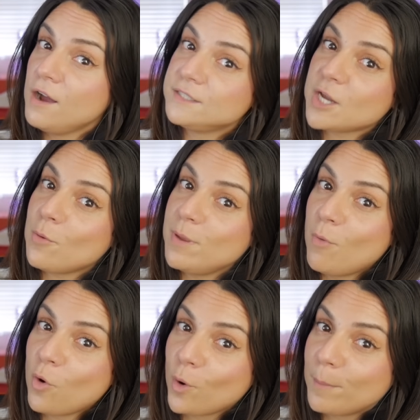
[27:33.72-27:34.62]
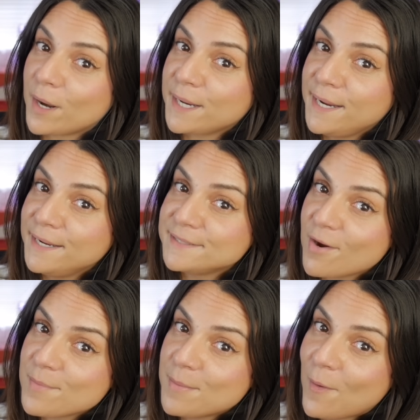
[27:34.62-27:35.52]
Tell me more, buddy.
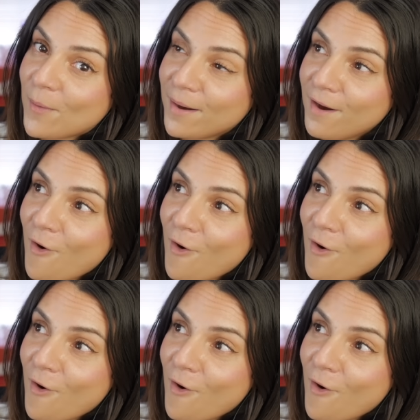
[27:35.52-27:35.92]
Tell me more.